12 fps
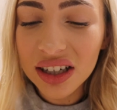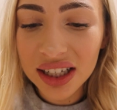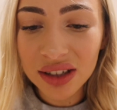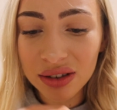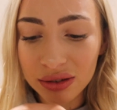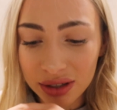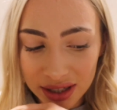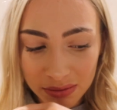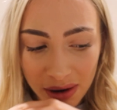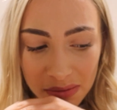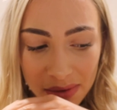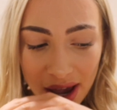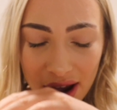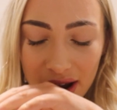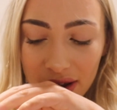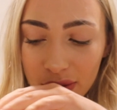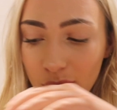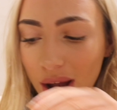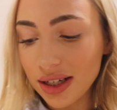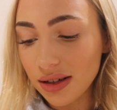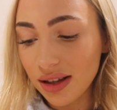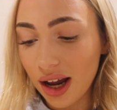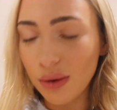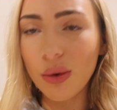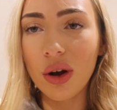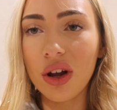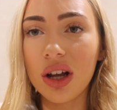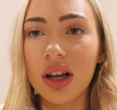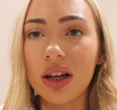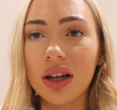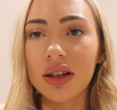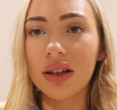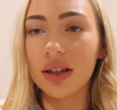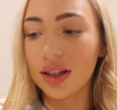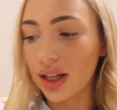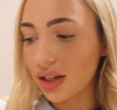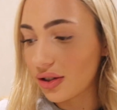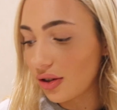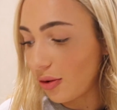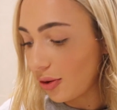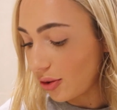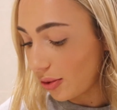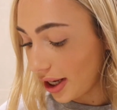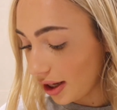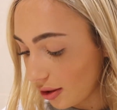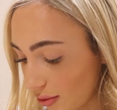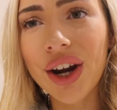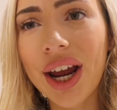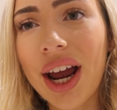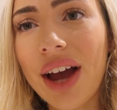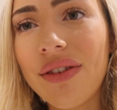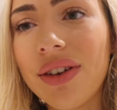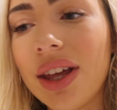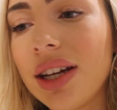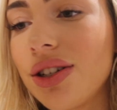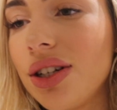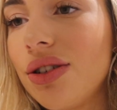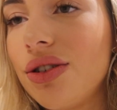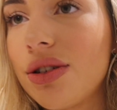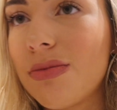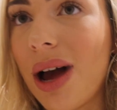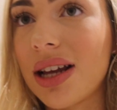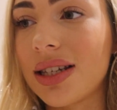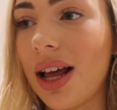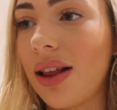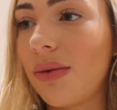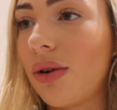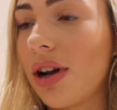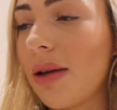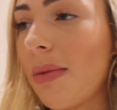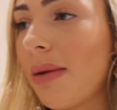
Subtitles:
Ew, it's in my mouth. Why didn't that work? That's so annoying. Okay, I feel like she used micellar water.